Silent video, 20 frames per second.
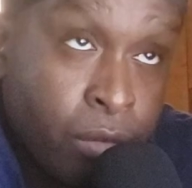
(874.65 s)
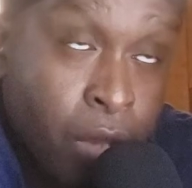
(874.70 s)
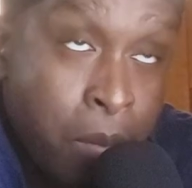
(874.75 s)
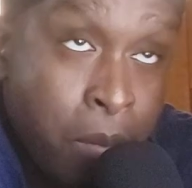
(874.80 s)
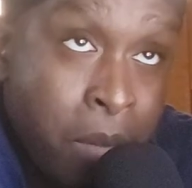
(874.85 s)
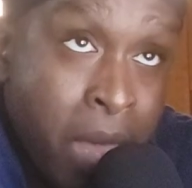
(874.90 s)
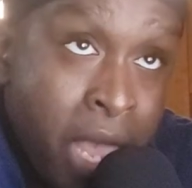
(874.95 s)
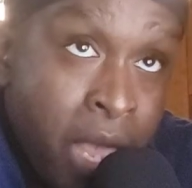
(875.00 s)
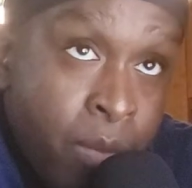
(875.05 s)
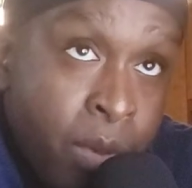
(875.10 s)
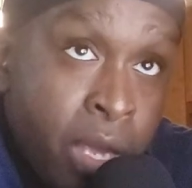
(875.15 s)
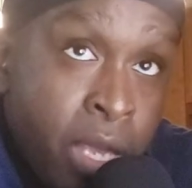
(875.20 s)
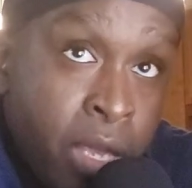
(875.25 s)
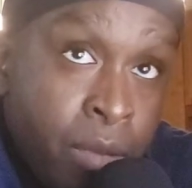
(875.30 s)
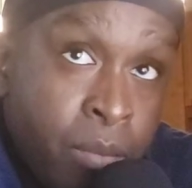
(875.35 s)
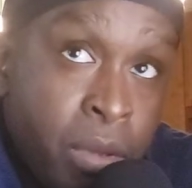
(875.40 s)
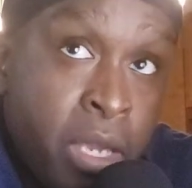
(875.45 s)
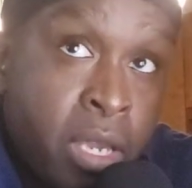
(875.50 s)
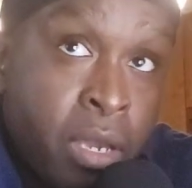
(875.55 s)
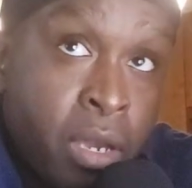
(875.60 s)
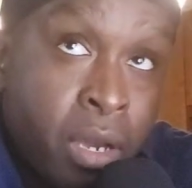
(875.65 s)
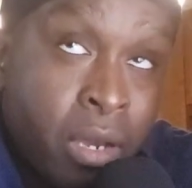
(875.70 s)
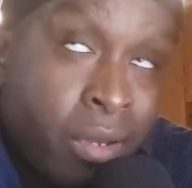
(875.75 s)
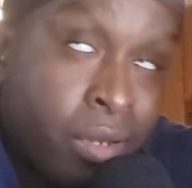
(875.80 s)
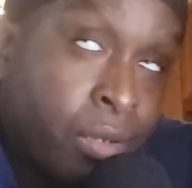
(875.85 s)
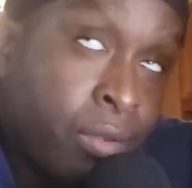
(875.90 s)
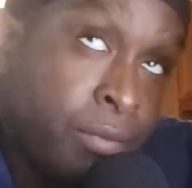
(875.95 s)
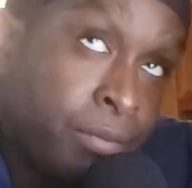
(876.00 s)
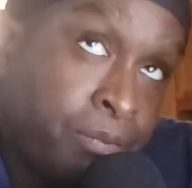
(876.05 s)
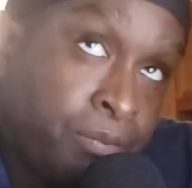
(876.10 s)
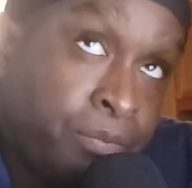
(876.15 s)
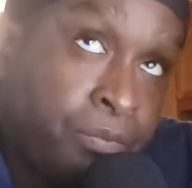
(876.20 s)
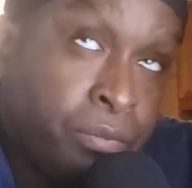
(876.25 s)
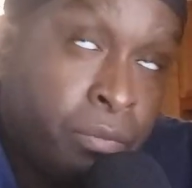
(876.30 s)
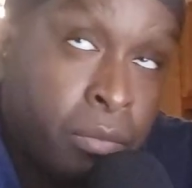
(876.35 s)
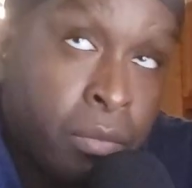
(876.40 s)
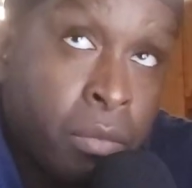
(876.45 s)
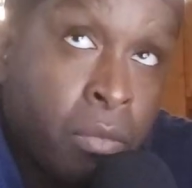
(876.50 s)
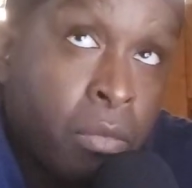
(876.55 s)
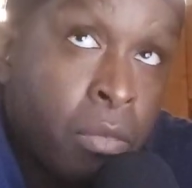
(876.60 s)
maybe because. Uh,
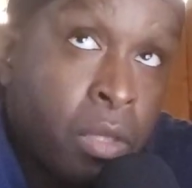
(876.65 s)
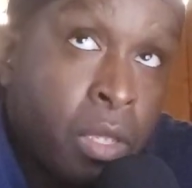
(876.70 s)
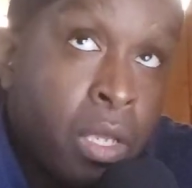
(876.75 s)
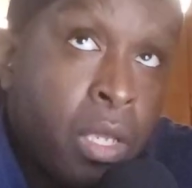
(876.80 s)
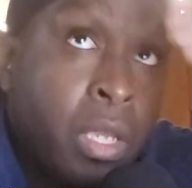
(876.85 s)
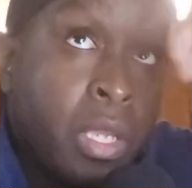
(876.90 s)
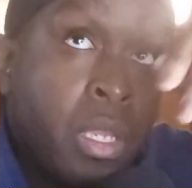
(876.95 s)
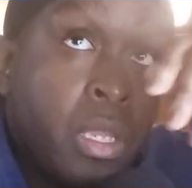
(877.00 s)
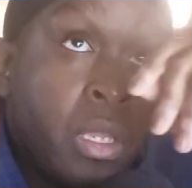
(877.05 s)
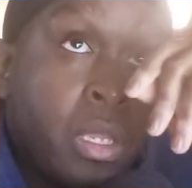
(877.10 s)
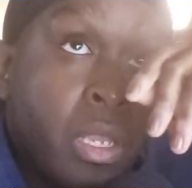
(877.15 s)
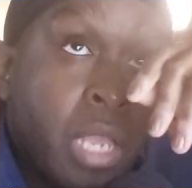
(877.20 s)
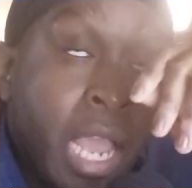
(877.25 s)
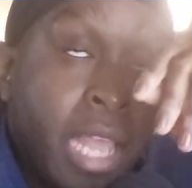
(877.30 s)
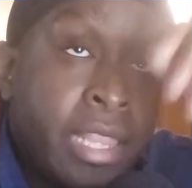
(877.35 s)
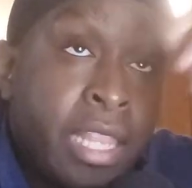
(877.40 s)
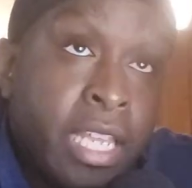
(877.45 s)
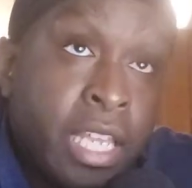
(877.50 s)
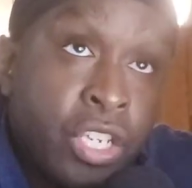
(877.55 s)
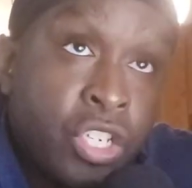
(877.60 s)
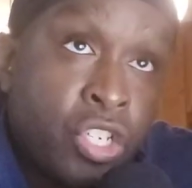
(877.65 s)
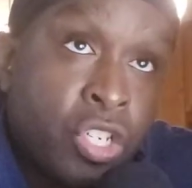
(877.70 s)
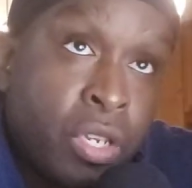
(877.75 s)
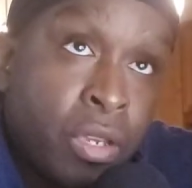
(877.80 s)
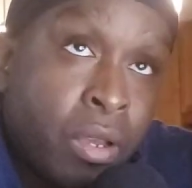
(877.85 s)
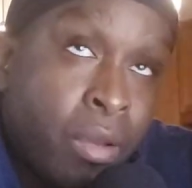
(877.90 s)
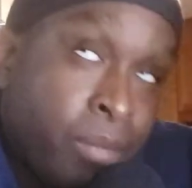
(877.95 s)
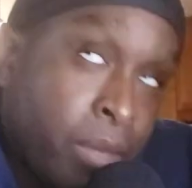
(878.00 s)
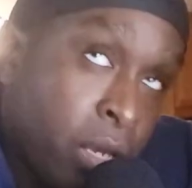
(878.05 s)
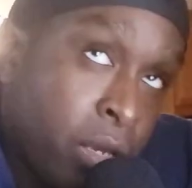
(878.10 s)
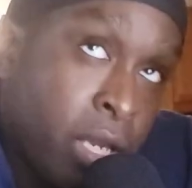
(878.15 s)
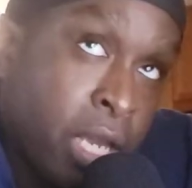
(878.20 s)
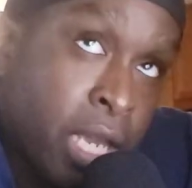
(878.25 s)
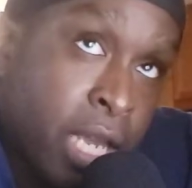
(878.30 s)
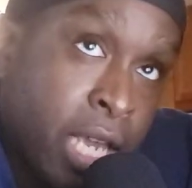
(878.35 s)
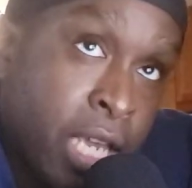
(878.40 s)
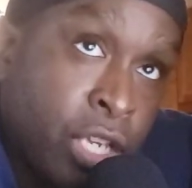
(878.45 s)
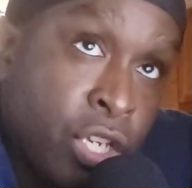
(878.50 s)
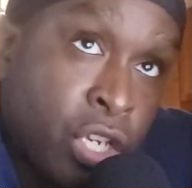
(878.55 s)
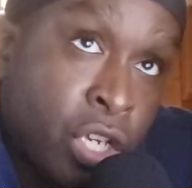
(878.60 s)
I think it should. I mean, okay,
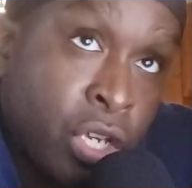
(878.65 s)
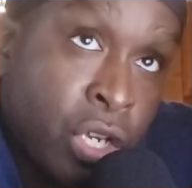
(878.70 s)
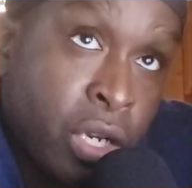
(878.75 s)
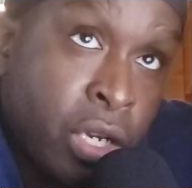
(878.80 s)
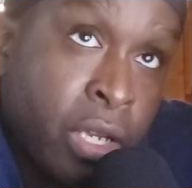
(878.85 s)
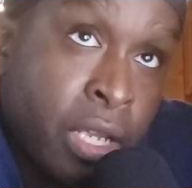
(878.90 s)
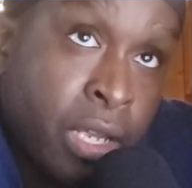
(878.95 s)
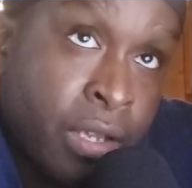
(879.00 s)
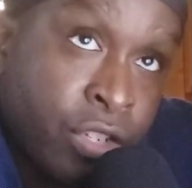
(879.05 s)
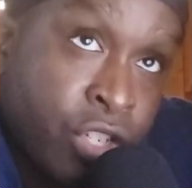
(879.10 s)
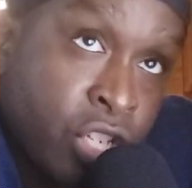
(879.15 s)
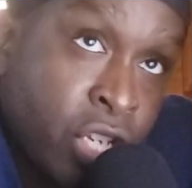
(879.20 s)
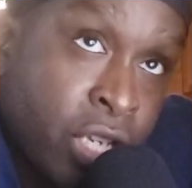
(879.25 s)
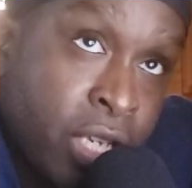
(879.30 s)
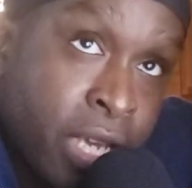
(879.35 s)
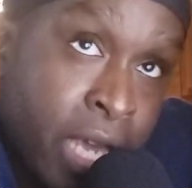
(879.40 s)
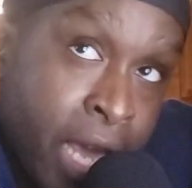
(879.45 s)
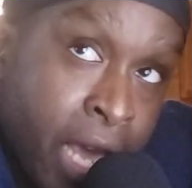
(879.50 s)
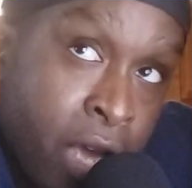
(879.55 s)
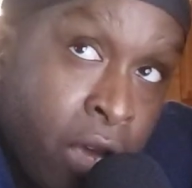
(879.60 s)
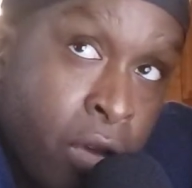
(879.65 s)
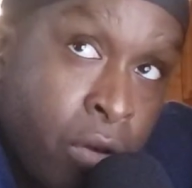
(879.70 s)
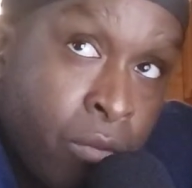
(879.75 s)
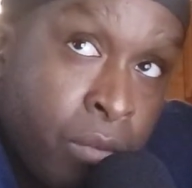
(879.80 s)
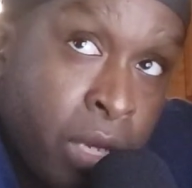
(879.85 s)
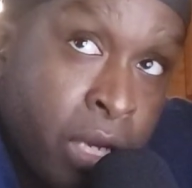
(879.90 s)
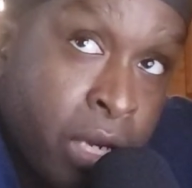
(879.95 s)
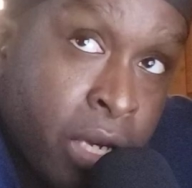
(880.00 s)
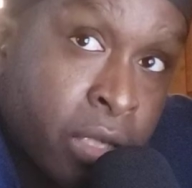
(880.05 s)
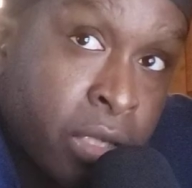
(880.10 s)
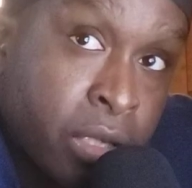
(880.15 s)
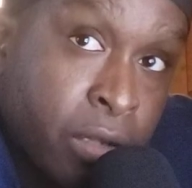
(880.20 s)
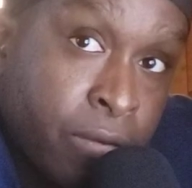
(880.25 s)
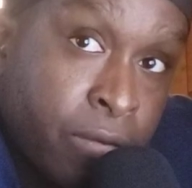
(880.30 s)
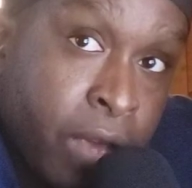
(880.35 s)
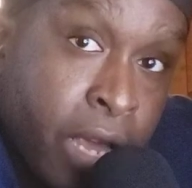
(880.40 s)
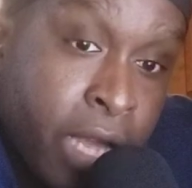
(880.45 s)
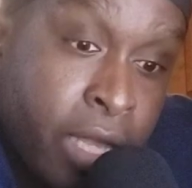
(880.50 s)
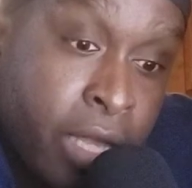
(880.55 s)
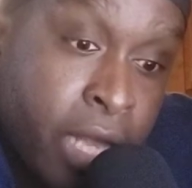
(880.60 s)
it could. It should count because of the
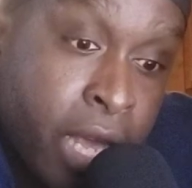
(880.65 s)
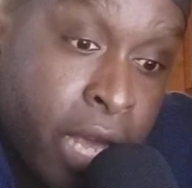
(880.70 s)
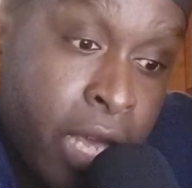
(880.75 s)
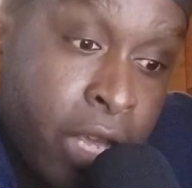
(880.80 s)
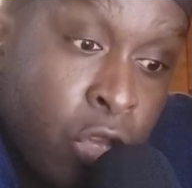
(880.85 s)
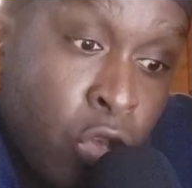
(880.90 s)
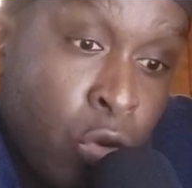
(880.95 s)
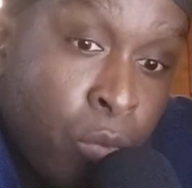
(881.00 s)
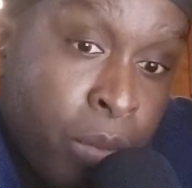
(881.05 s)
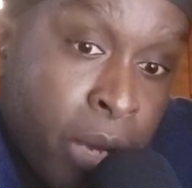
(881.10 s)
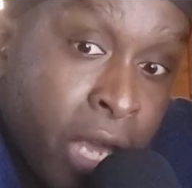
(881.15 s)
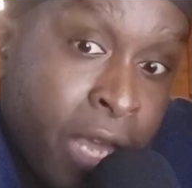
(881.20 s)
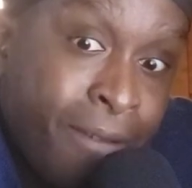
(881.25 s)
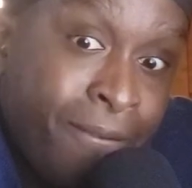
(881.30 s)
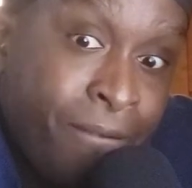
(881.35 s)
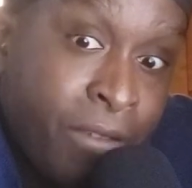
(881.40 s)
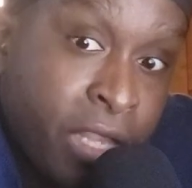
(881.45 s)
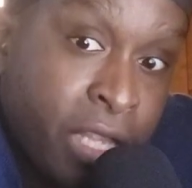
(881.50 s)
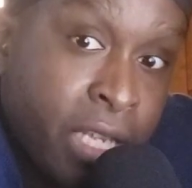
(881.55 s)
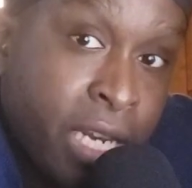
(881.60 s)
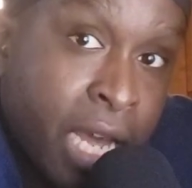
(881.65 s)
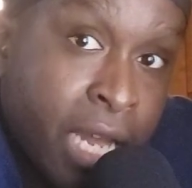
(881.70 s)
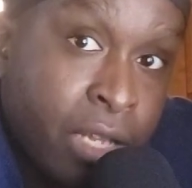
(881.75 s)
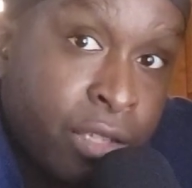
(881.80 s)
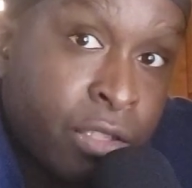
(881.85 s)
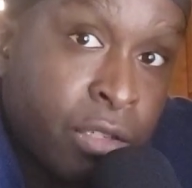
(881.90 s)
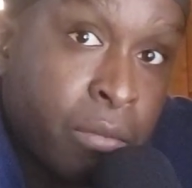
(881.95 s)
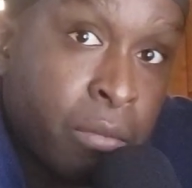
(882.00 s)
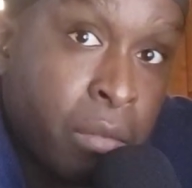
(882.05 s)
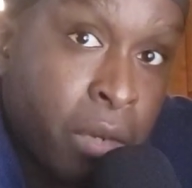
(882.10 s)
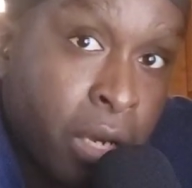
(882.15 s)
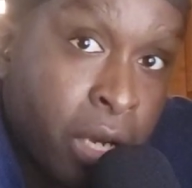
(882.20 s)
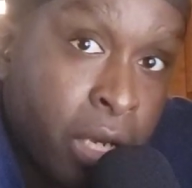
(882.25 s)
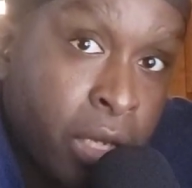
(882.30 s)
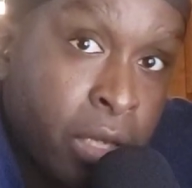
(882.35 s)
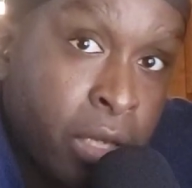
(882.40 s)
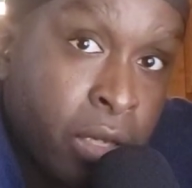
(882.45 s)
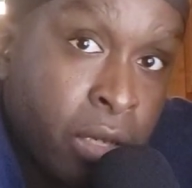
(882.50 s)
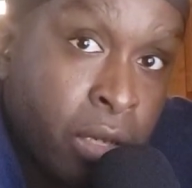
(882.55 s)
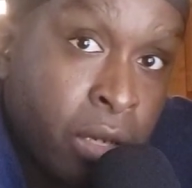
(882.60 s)
fact that you're paying fifty dollars a
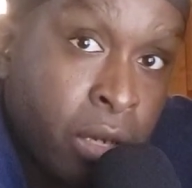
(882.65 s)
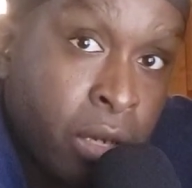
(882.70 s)
month